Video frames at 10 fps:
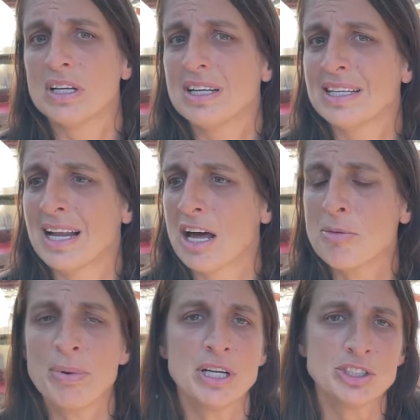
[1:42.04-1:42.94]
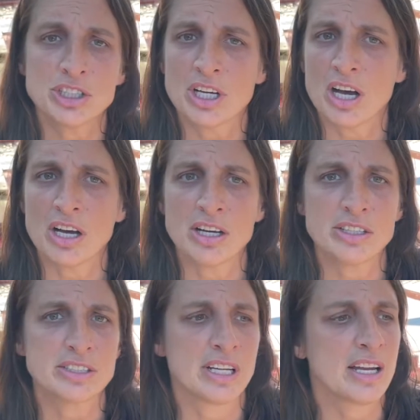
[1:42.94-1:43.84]
Not a bunch of
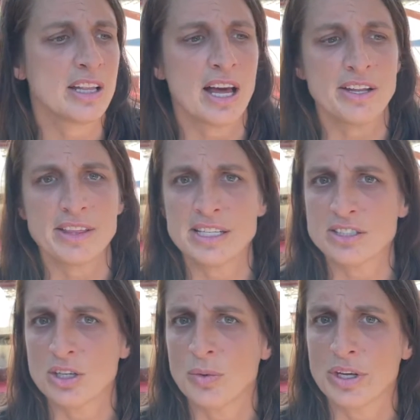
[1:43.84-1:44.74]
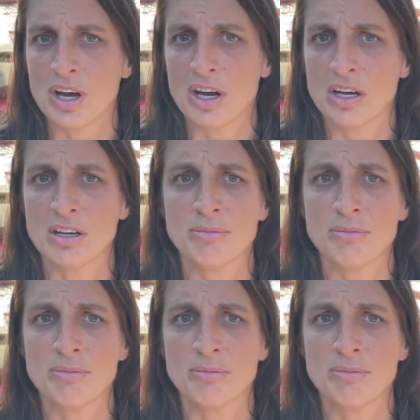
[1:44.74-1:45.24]
dogs, not a lot of things going on.